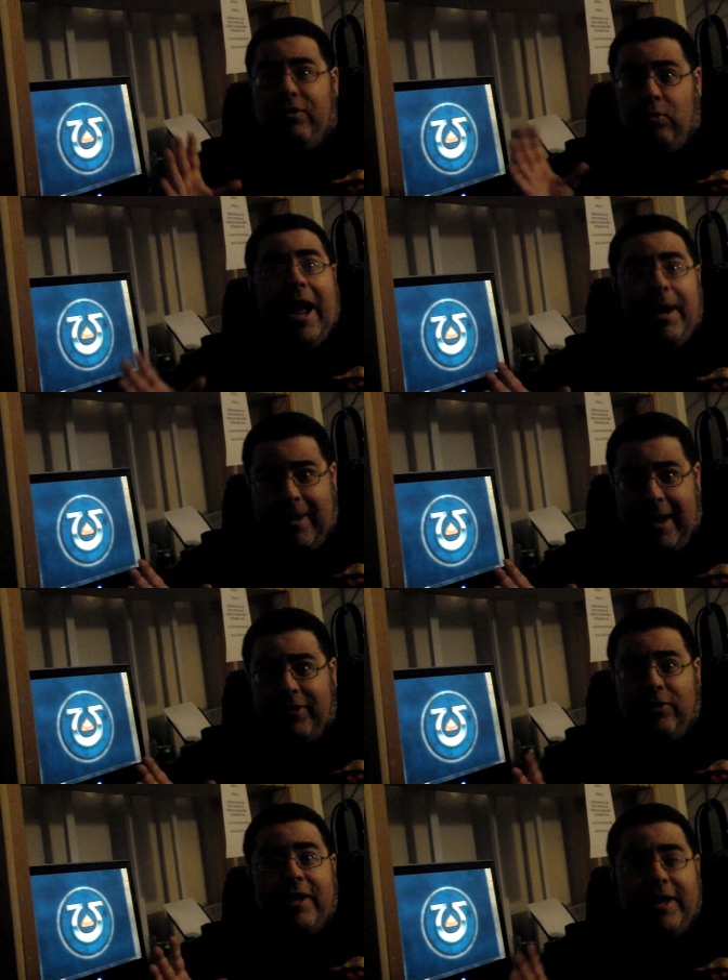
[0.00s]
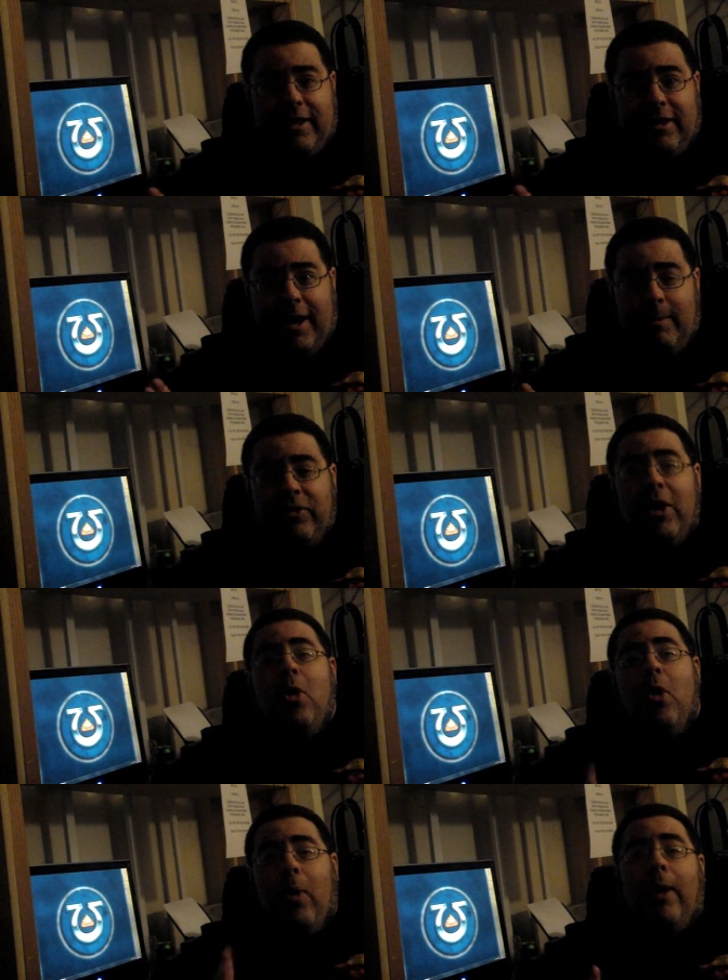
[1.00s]
Grandmaster like he claims?
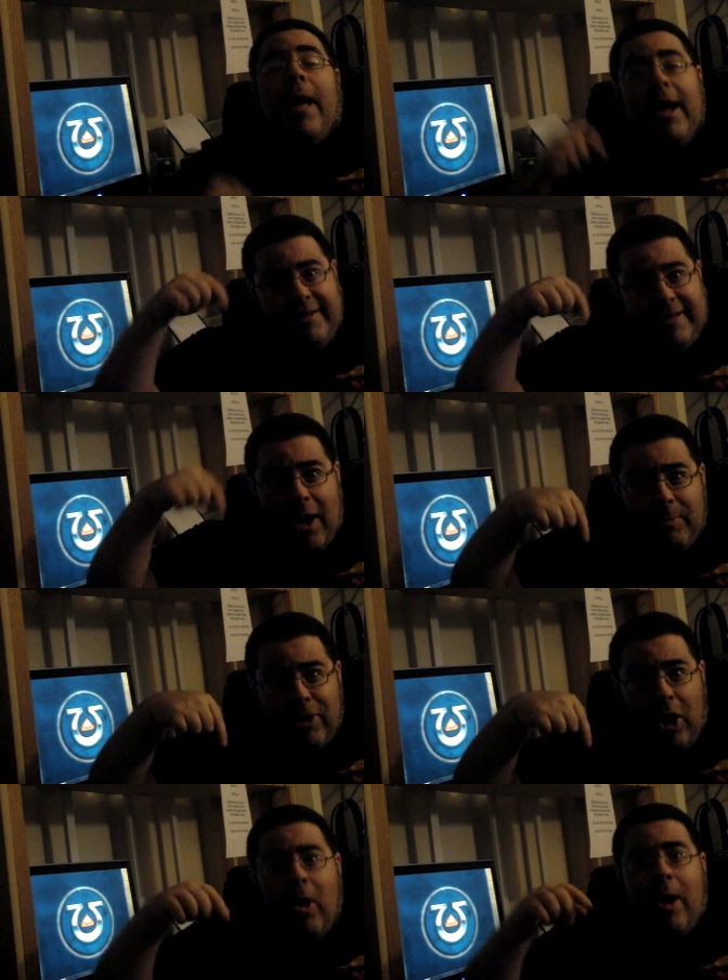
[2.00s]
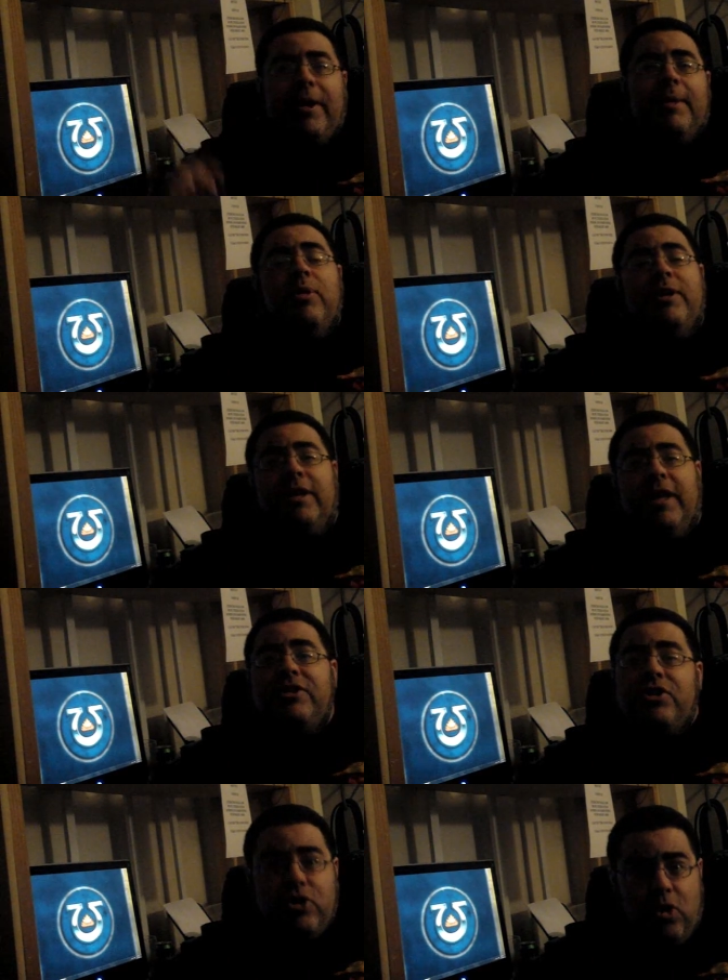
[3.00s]
Well, down below I'm going to put
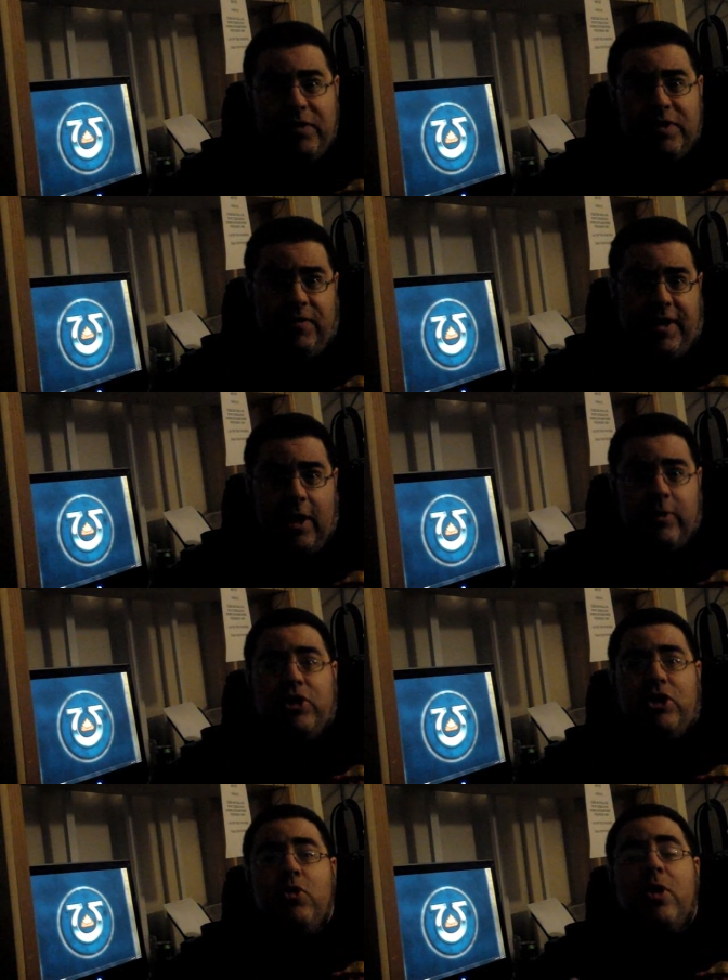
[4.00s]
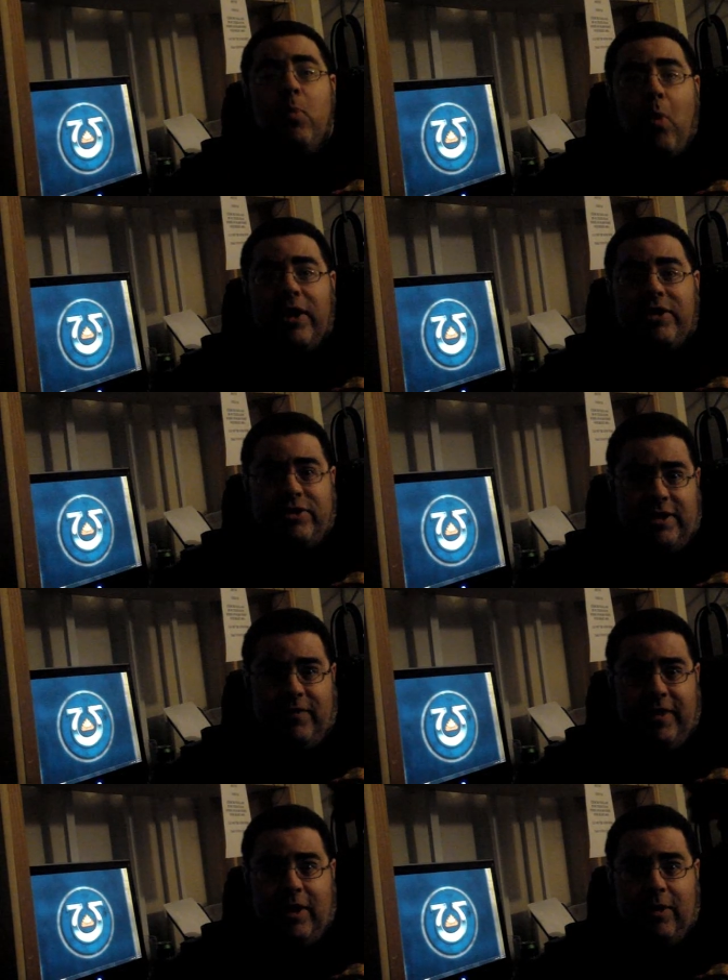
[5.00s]
links to two of his videos. You can watch
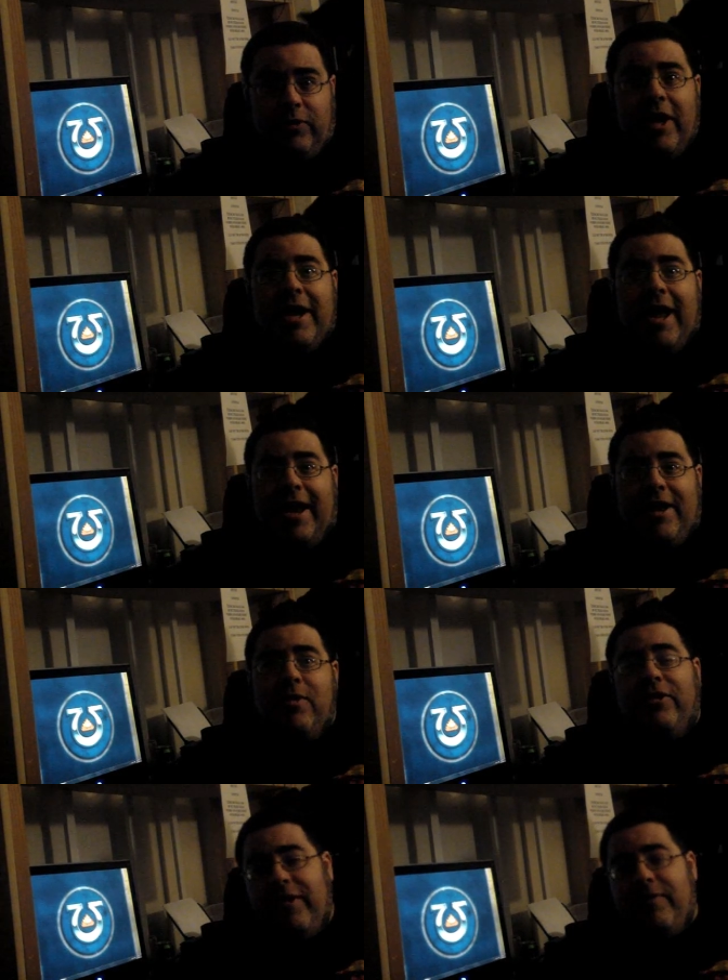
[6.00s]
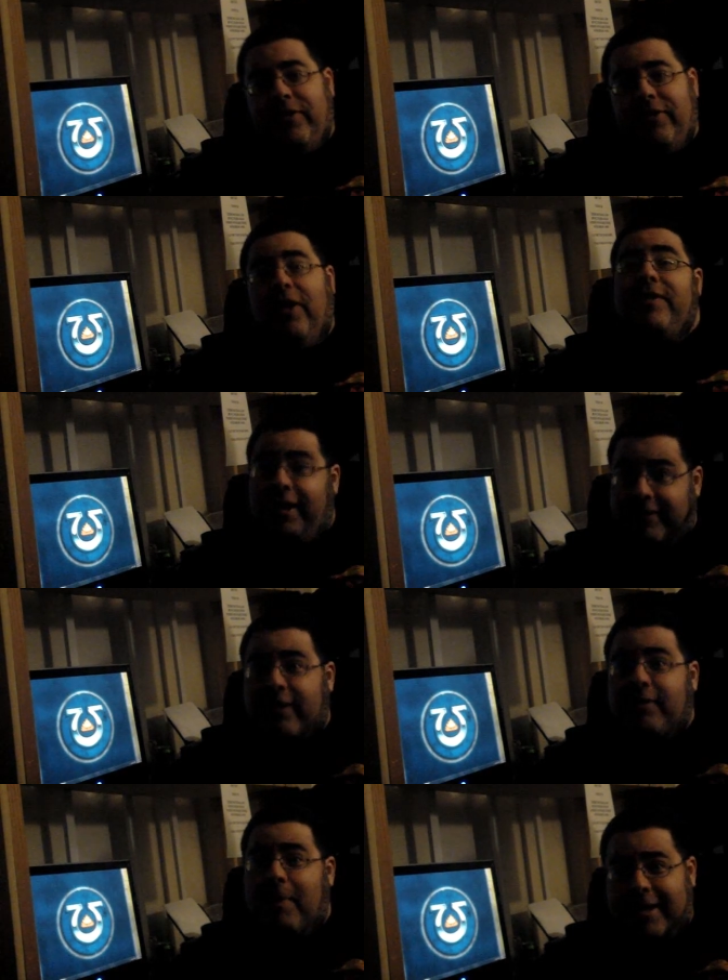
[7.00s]
these videos and you can see for yourself, yes,
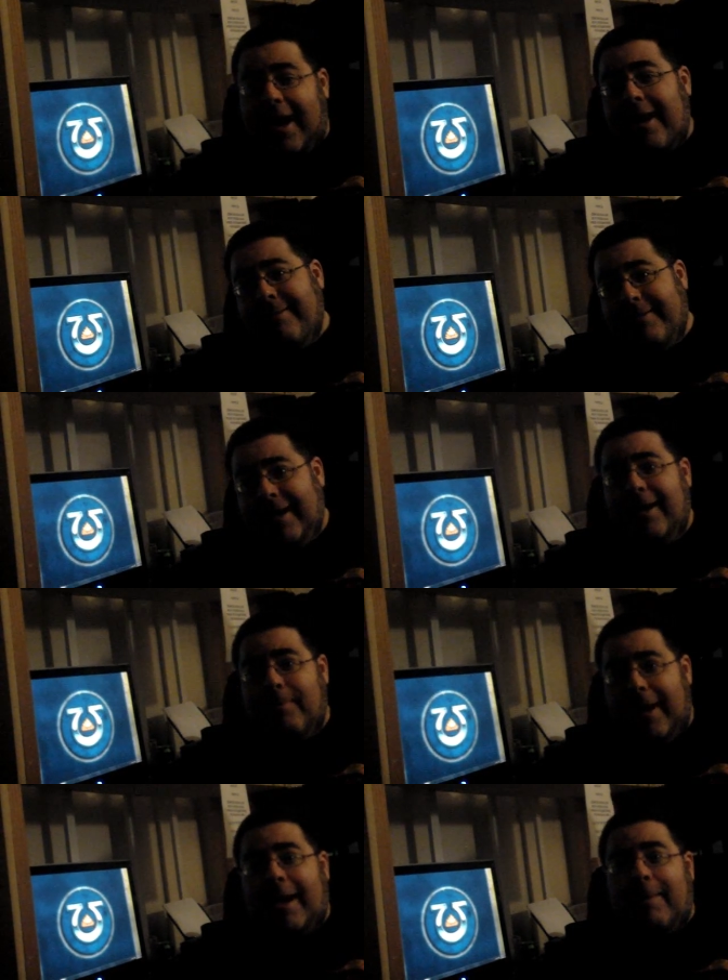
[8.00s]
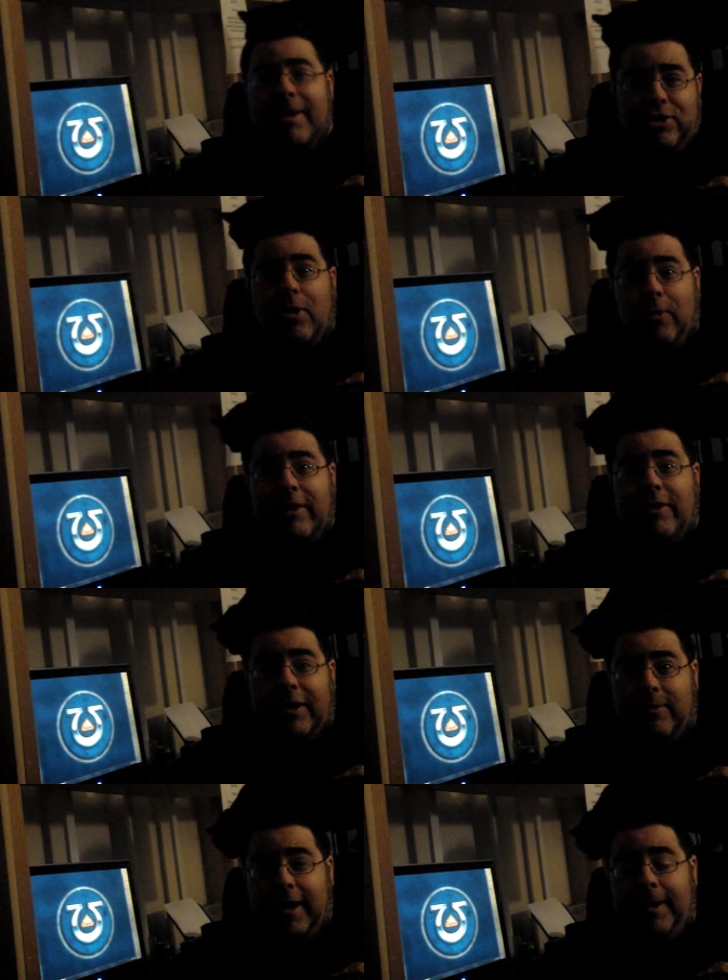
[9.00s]
that's my cat getting on back of my chair where he
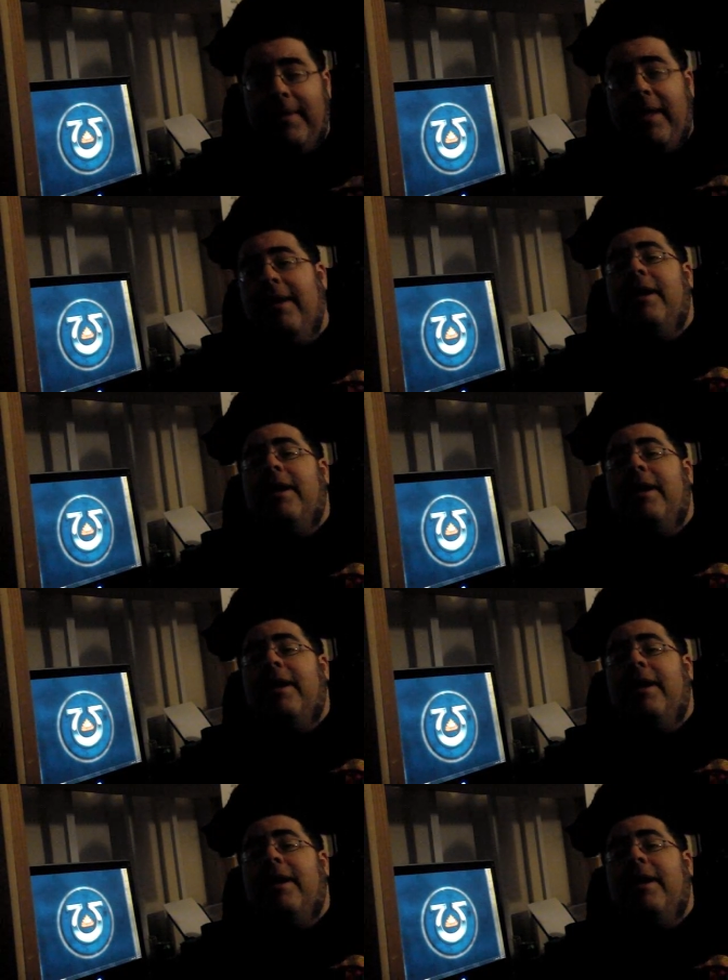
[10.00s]
likes to be.